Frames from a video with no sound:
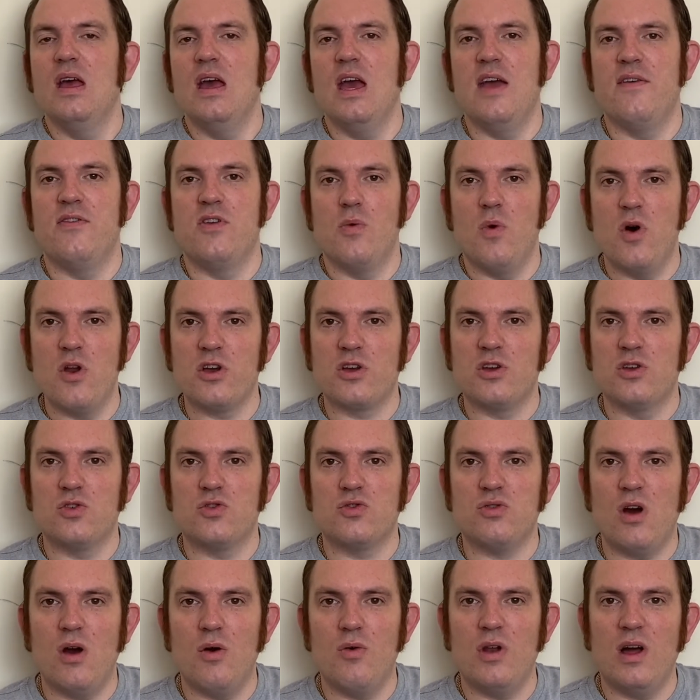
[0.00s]
If you want a
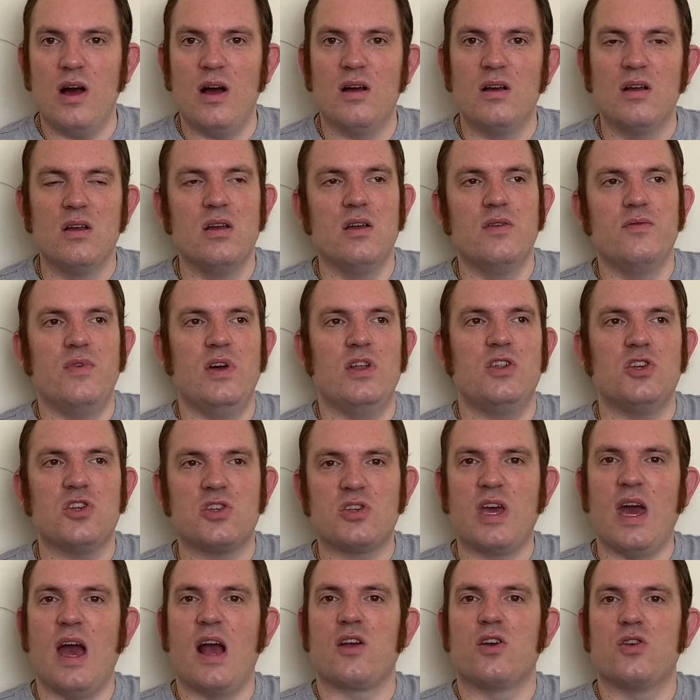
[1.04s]
controller, then just
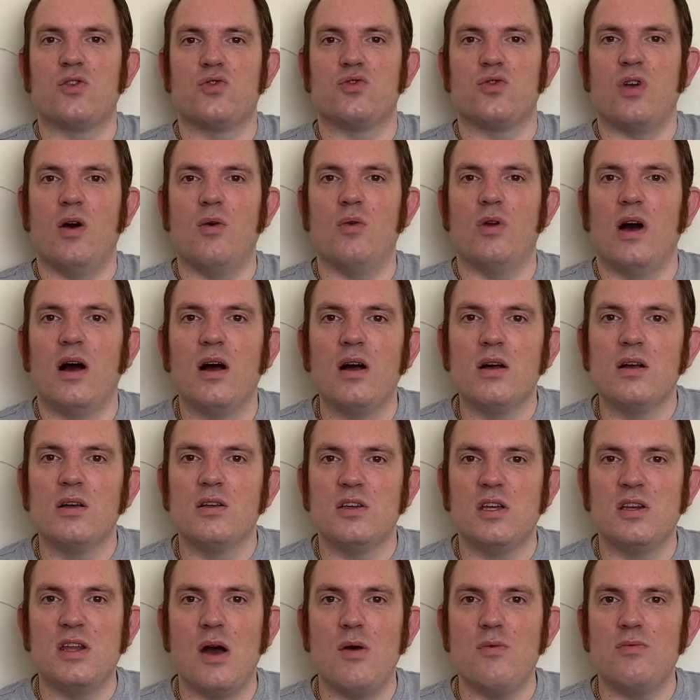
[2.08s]
get a controller.
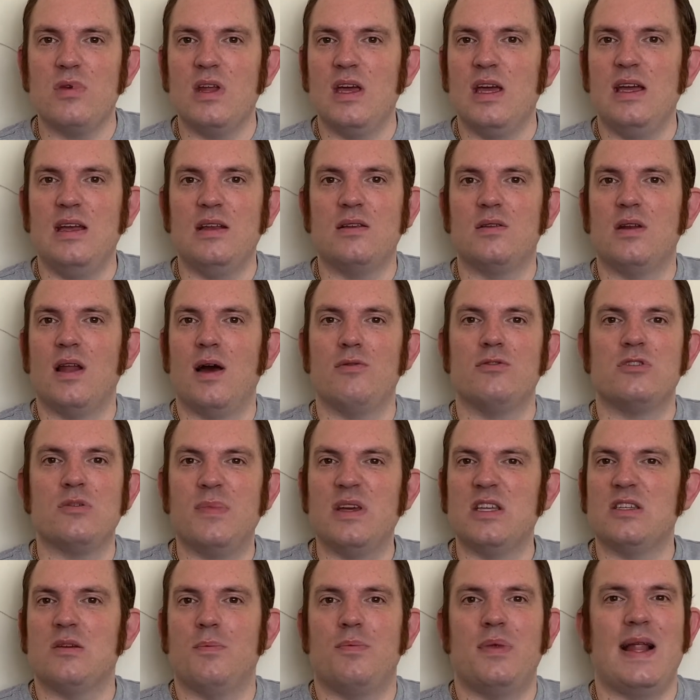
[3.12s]
You don't need loads of
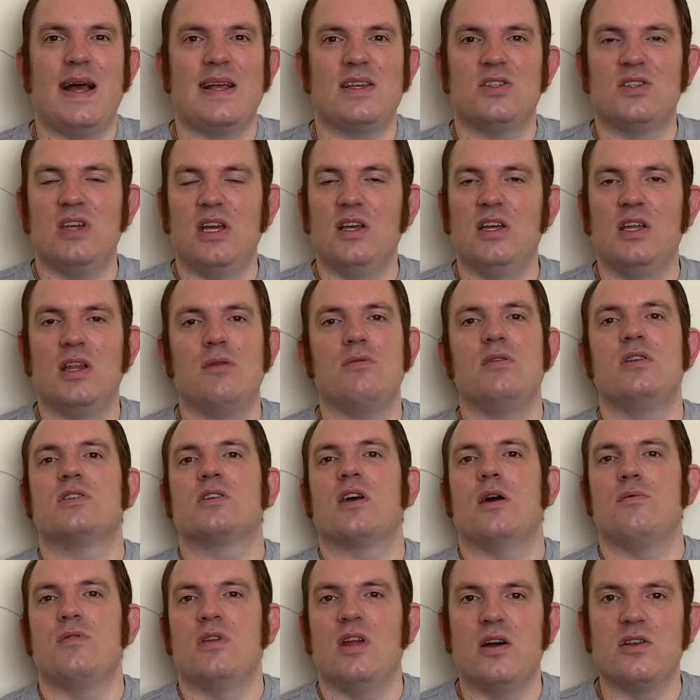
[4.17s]
bits of plastic. You don't need to
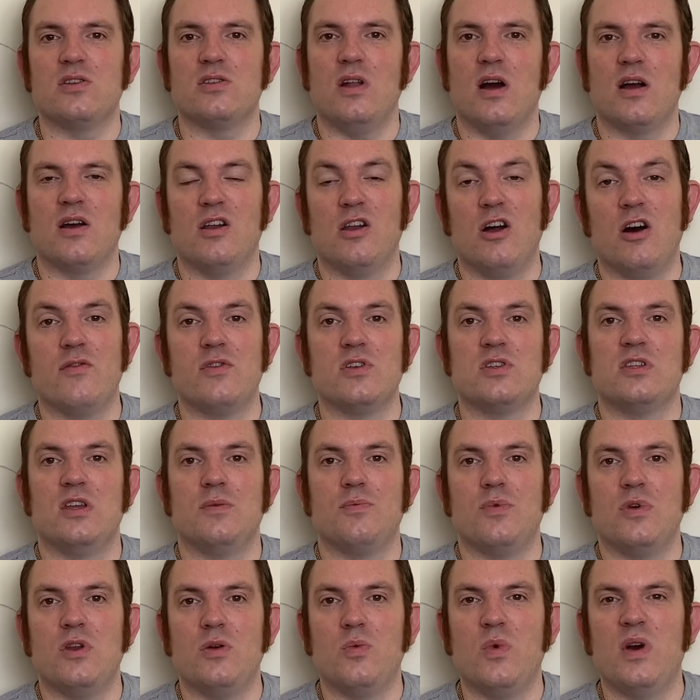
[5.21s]
go nuts like a lot of us did
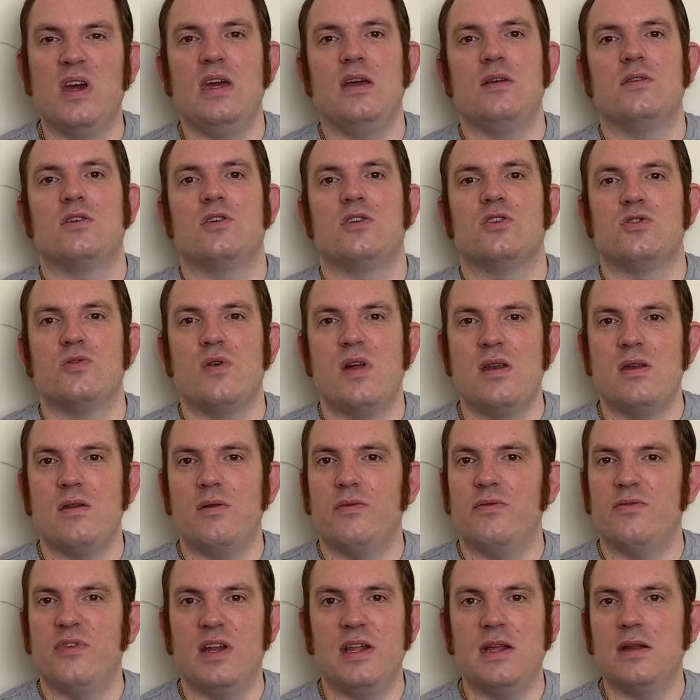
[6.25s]
with a Wii because you end
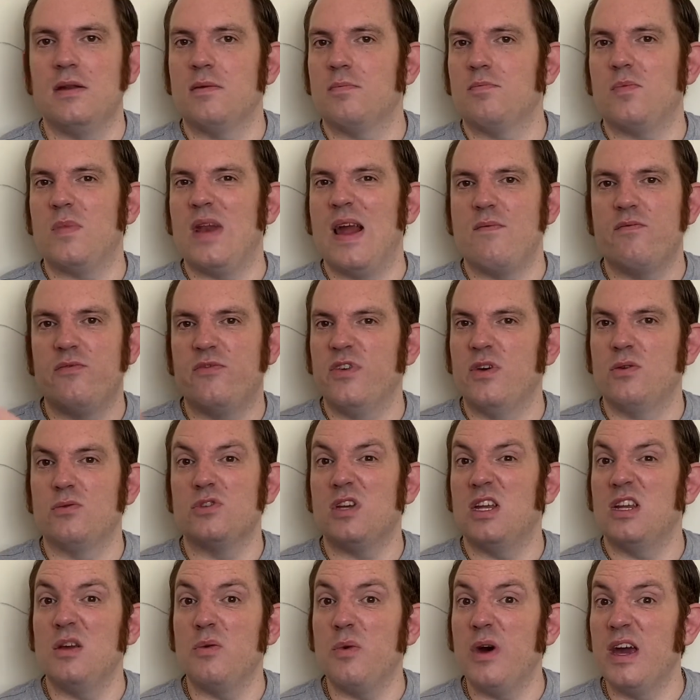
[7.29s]
up filling landfills
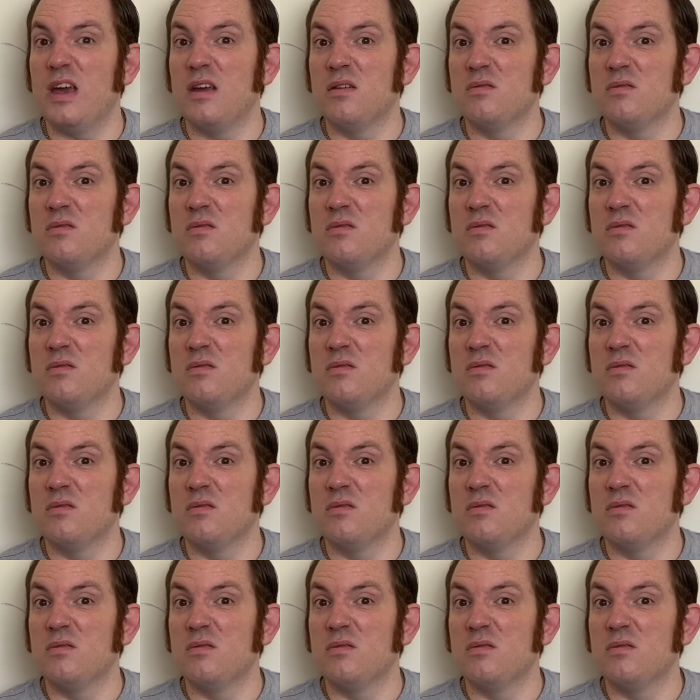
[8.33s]
anyway.